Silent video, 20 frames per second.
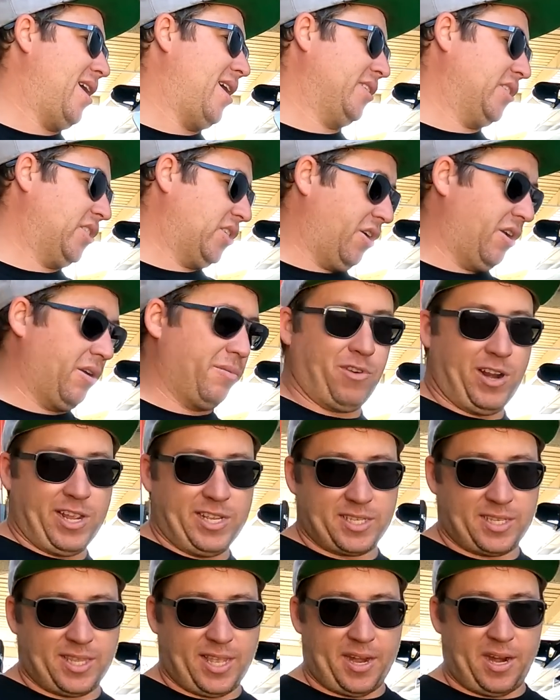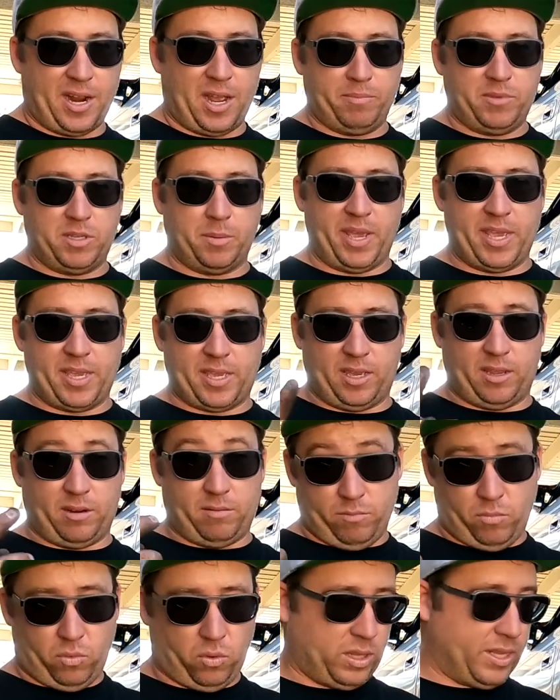So I'm raising that up to make
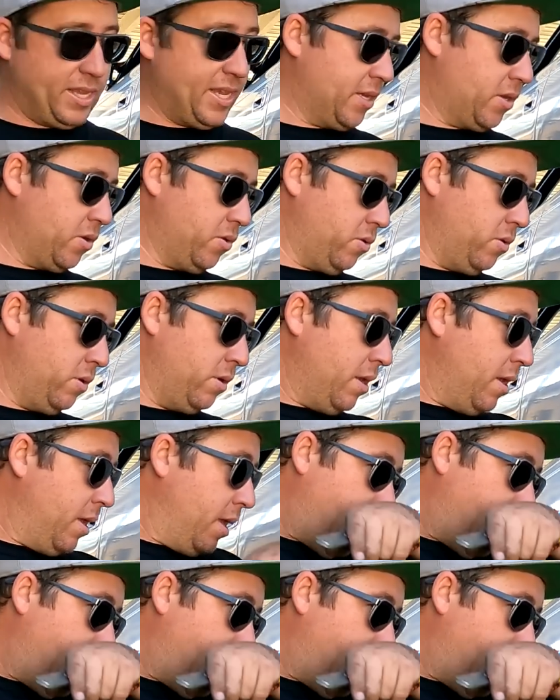it more legal,